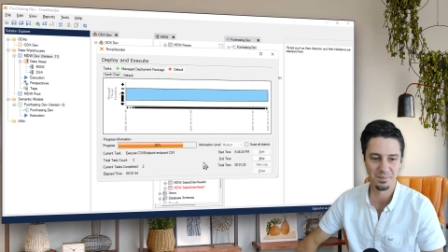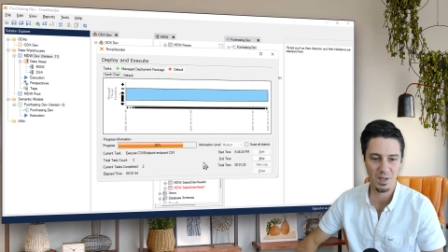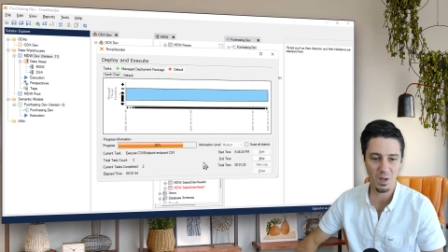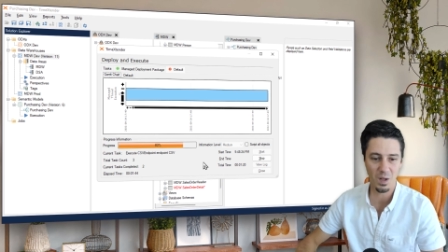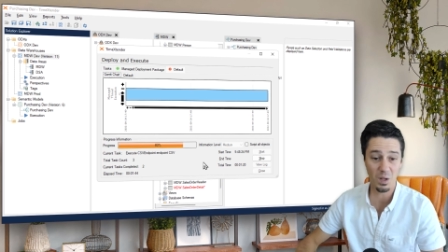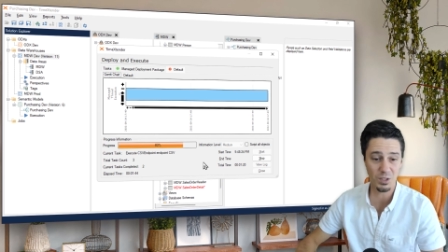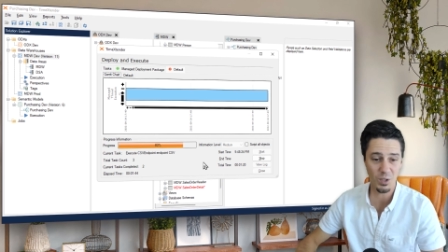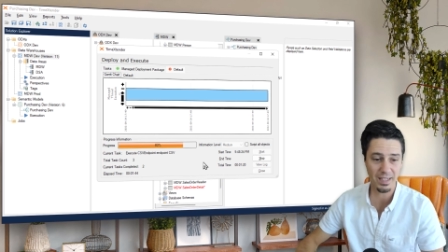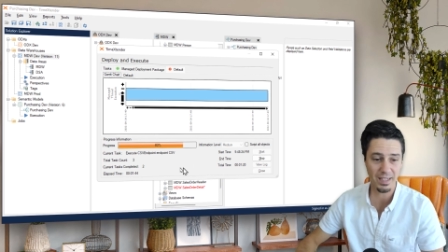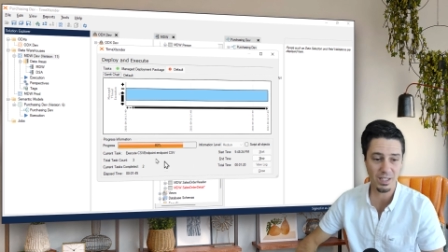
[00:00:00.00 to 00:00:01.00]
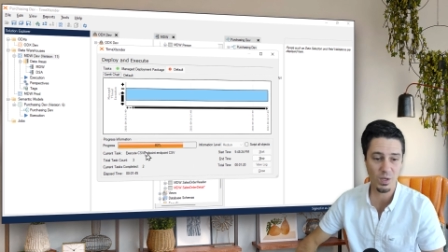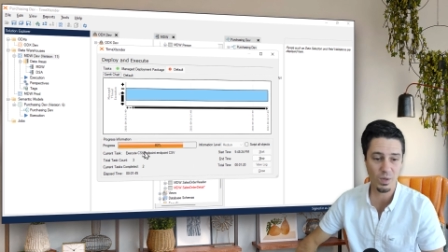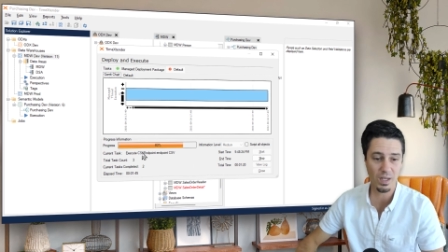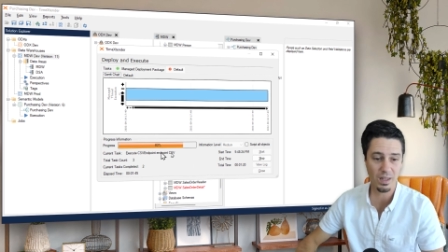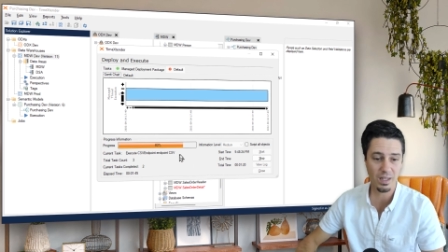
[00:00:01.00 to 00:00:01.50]
Also
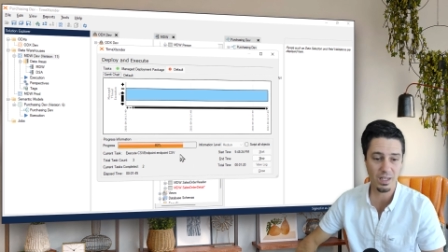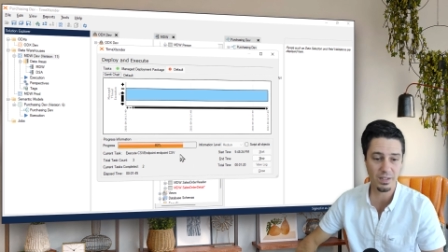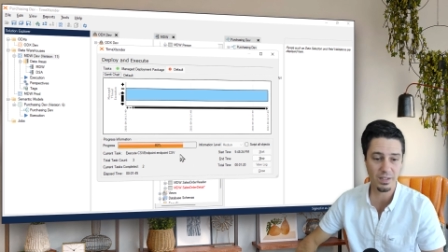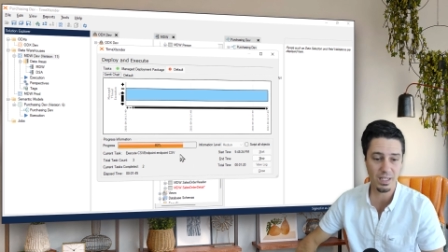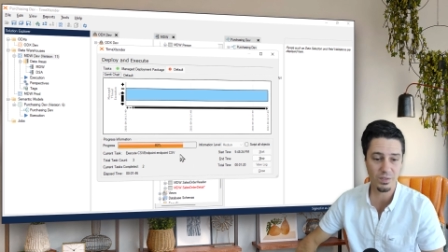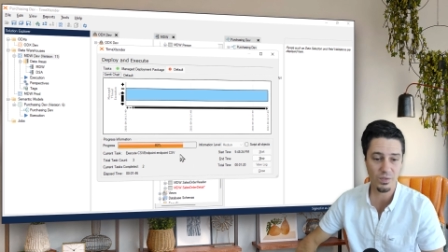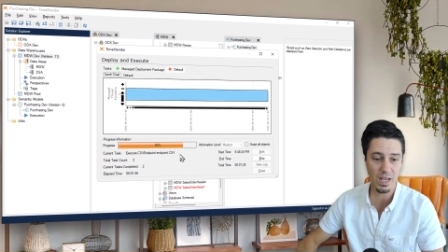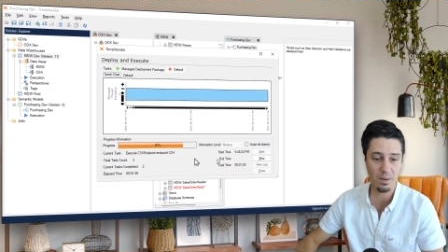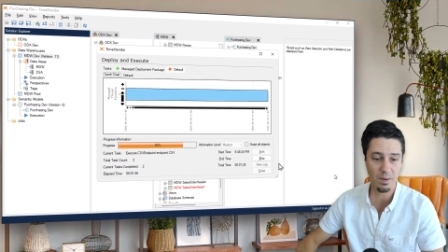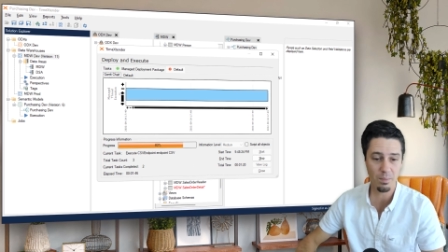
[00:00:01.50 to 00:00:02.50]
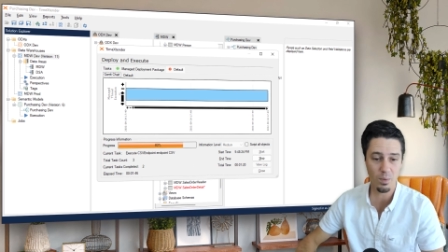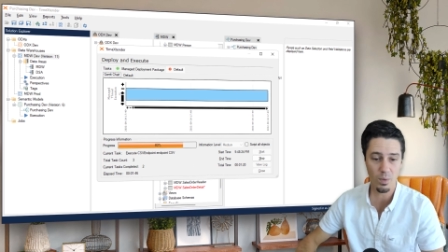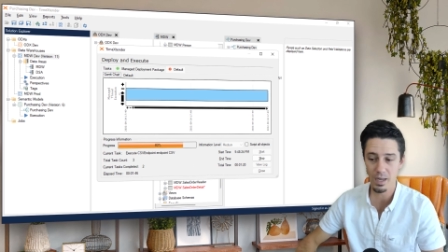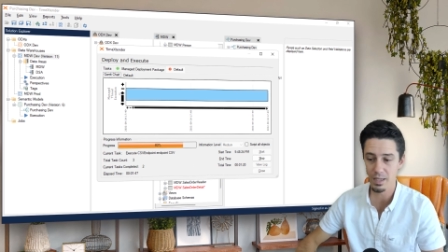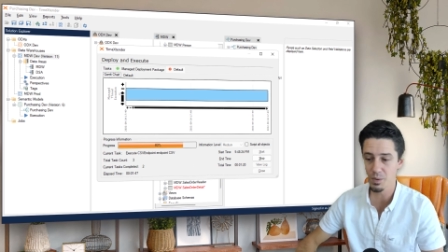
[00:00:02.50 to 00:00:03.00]
executing the CSV endpoint,
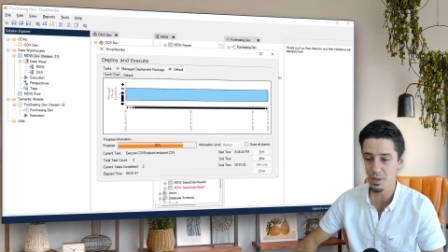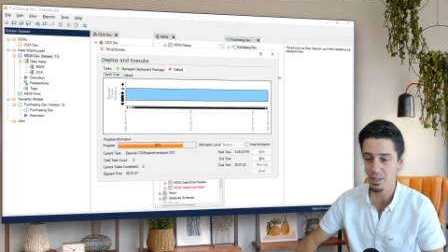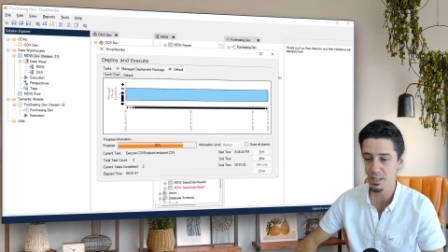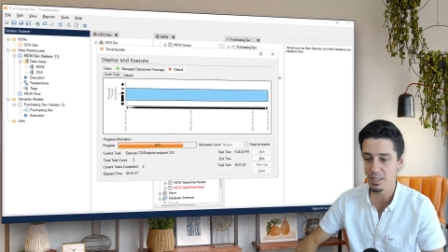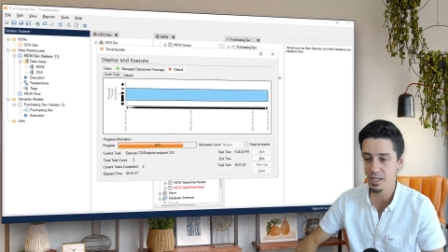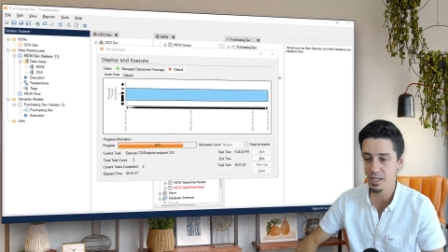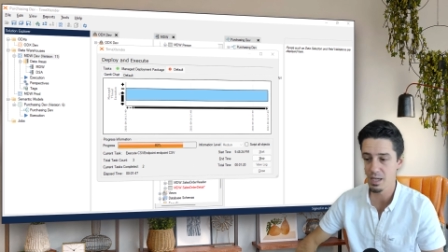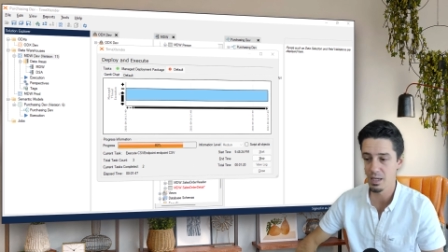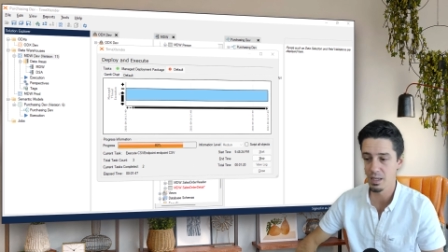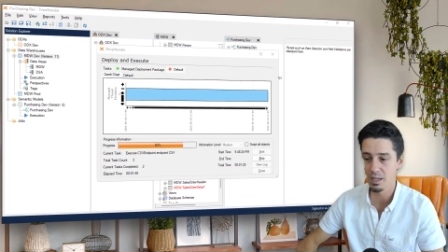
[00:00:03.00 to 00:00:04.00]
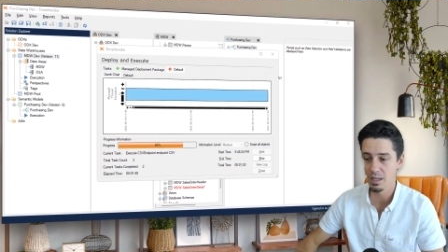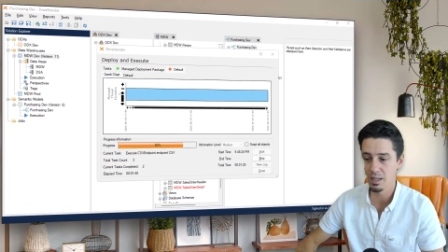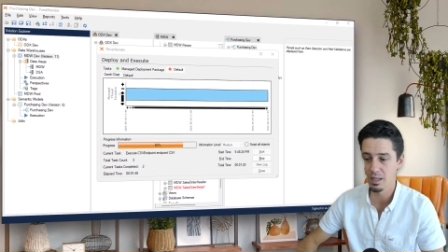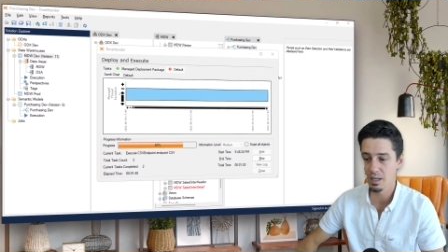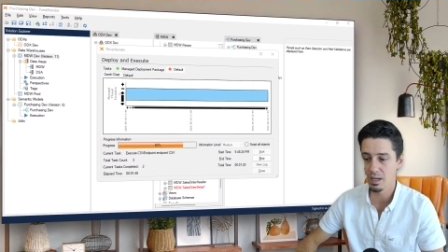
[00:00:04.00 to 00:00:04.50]
as you can see.
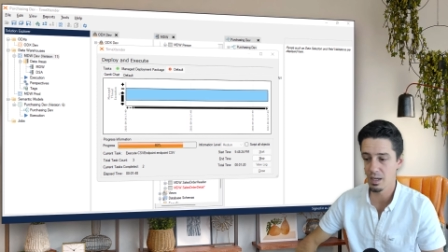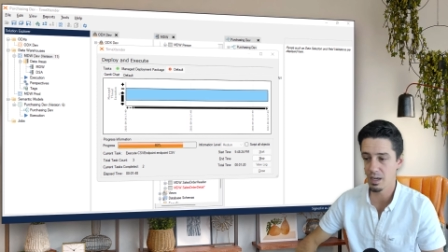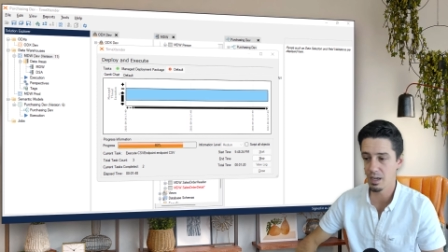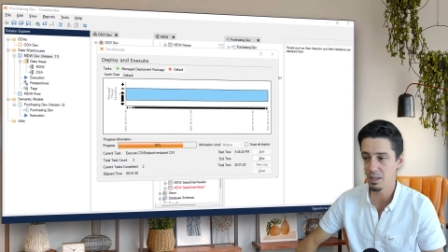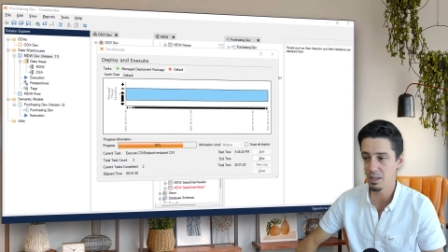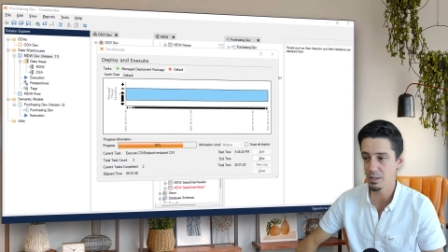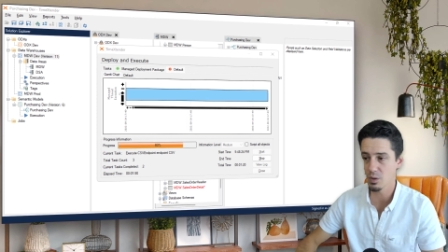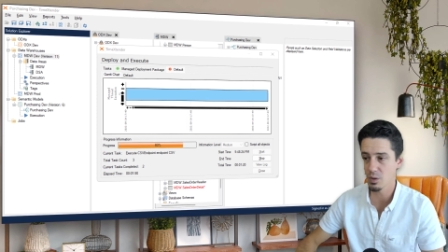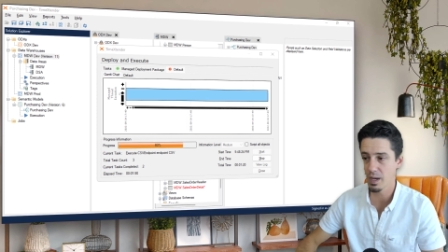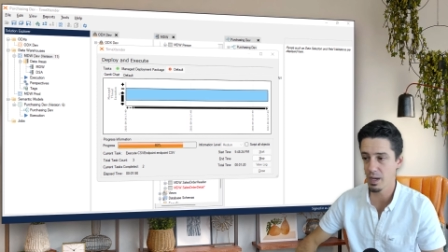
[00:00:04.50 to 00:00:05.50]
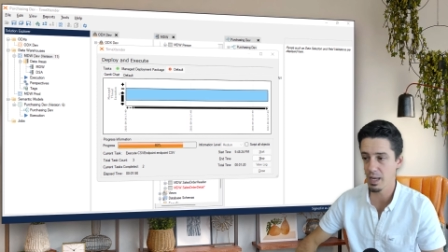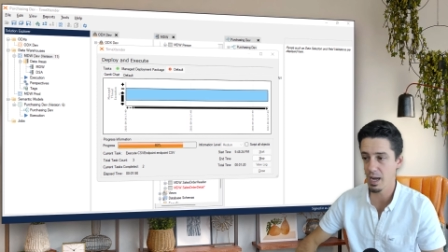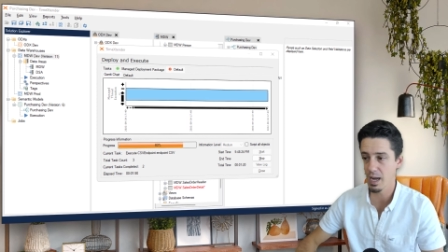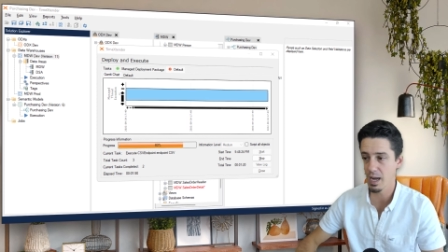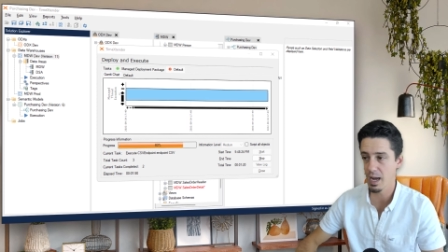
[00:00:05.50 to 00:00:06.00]
Let's go ahead
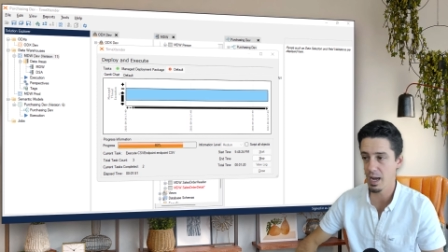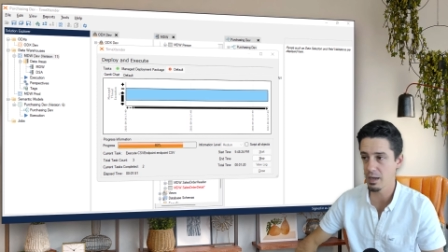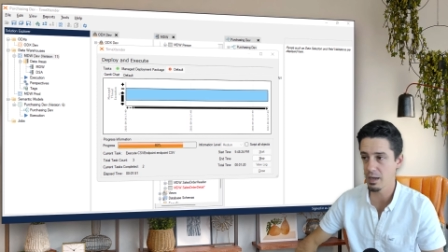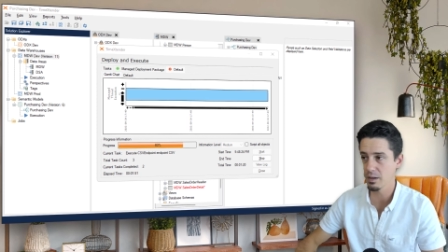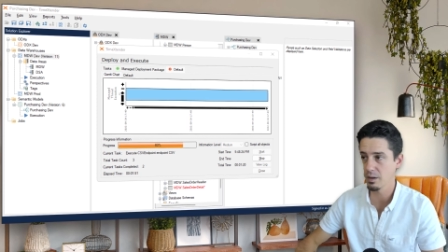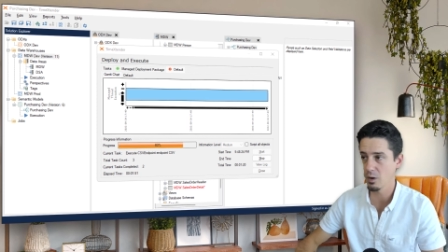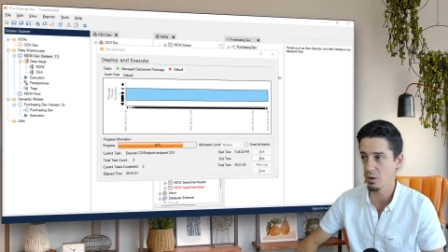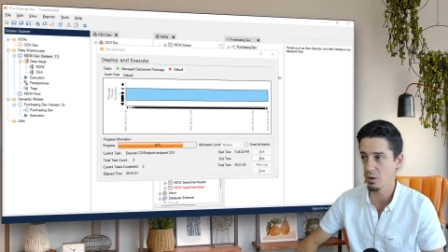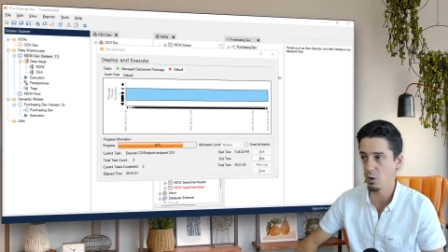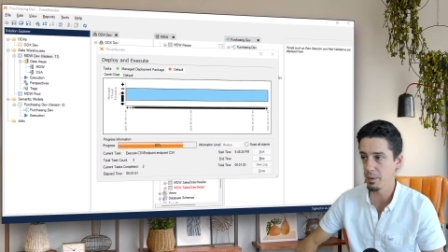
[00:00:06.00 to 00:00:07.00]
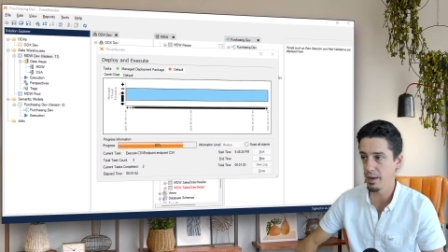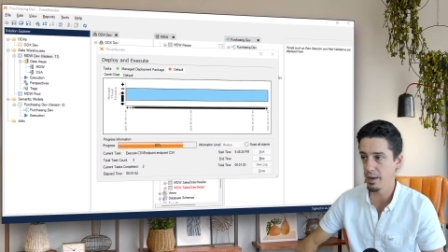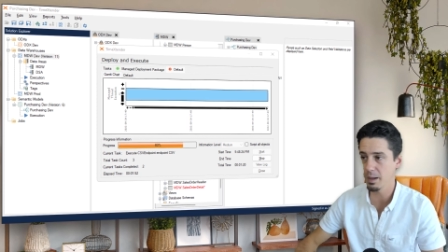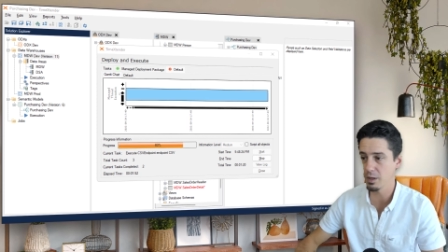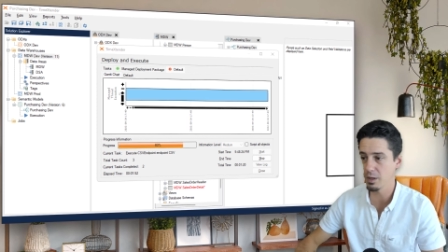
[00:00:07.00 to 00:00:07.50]
and open that up in a
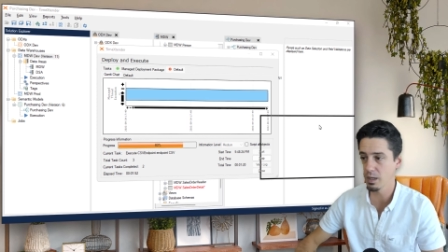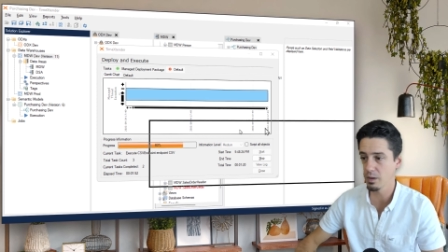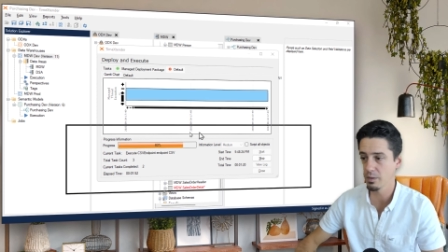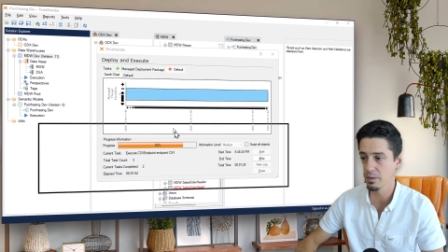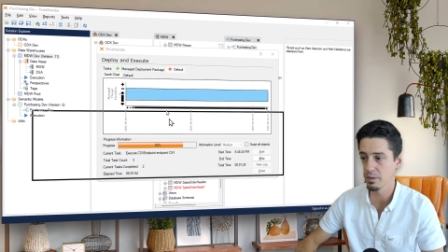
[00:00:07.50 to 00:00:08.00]
new window.